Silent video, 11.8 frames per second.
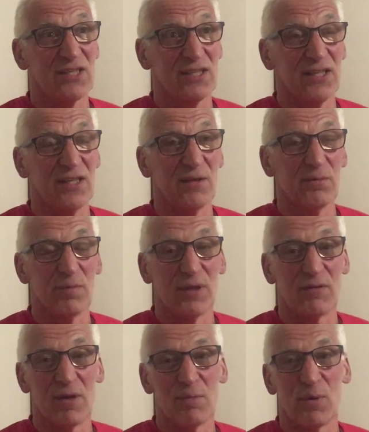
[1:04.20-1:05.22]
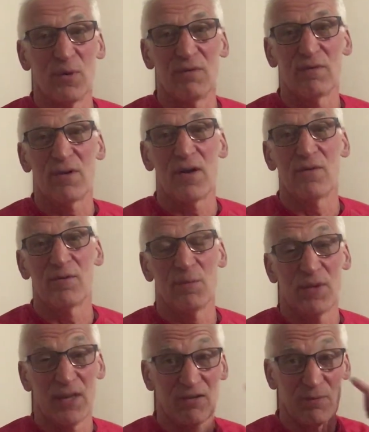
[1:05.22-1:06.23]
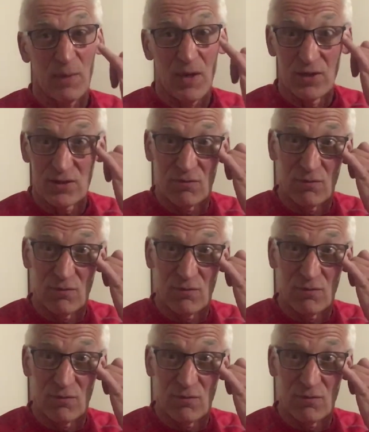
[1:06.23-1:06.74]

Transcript: see the big red buoy in front of them and they passed